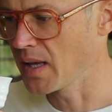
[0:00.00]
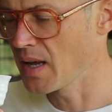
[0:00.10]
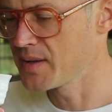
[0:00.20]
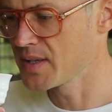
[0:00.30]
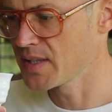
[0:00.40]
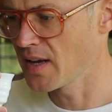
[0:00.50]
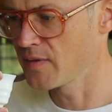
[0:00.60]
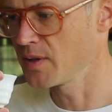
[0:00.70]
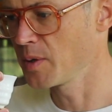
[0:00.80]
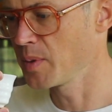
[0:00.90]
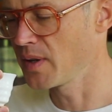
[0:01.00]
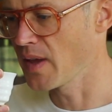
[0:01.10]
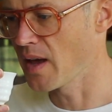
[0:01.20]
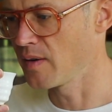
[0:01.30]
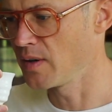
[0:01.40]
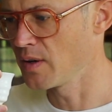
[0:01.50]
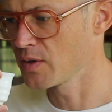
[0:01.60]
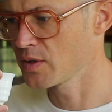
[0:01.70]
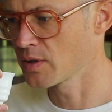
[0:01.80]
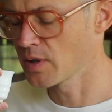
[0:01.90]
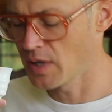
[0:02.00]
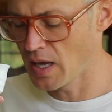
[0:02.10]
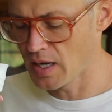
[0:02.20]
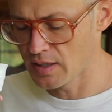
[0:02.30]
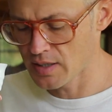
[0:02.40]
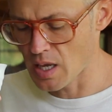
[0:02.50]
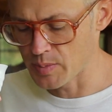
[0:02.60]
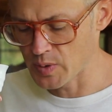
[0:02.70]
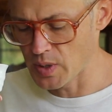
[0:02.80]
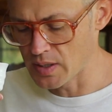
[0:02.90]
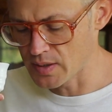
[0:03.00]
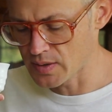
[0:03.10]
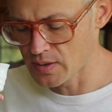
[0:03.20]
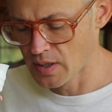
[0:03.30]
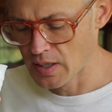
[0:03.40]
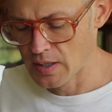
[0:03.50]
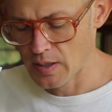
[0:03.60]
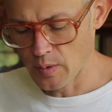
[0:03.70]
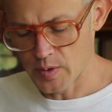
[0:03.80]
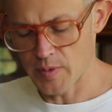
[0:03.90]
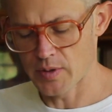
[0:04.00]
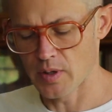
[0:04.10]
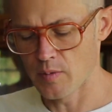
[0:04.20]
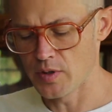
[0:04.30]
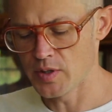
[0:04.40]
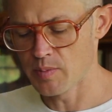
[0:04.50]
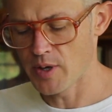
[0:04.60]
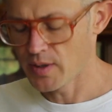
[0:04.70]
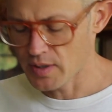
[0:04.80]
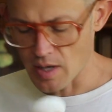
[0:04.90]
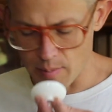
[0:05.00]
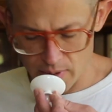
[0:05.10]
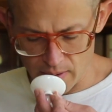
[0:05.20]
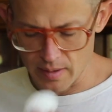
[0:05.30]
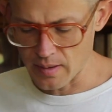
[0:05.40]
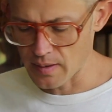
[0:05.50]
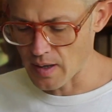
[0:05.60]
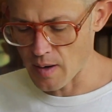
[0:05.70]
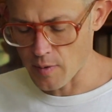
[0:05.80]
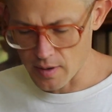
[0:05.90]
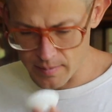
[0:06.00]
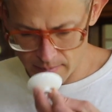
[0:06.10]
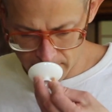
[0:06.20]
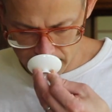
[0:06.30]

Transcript: It does have a little bit of that, sugar cane type sweetness, especially when you smell the top of the lid of the gaiwan.